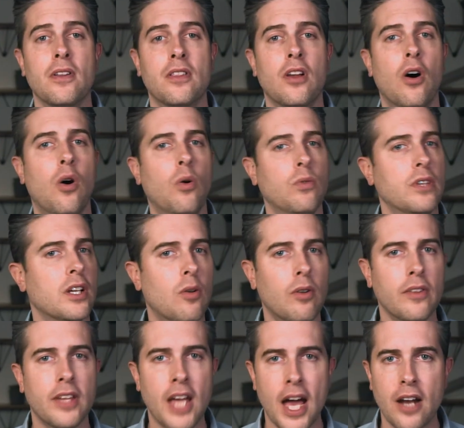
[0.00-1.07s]
the only goal
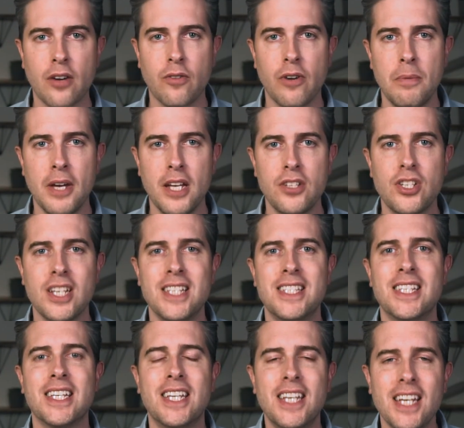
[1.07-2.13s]
of the category page is
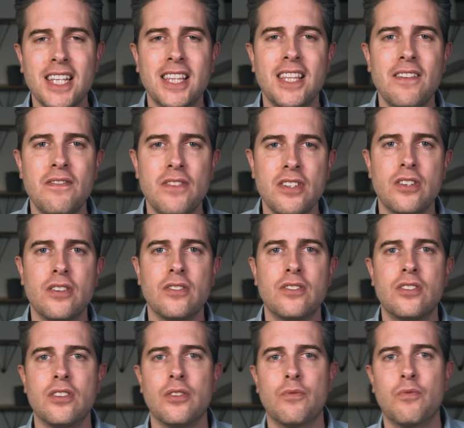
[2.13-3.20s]
to get the visitor
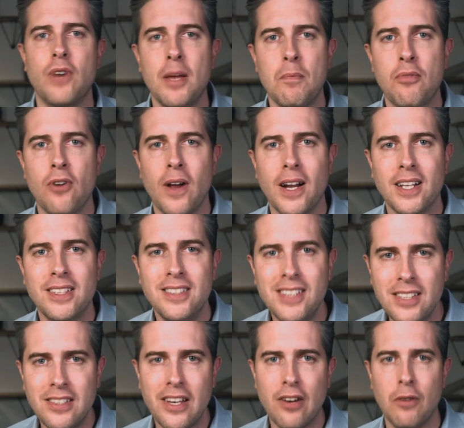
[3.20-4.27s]
to the right product
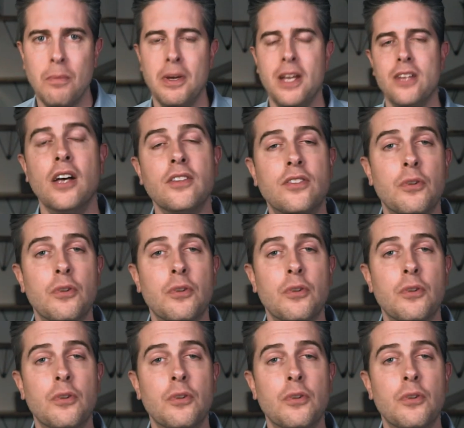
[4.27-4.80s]
detail page.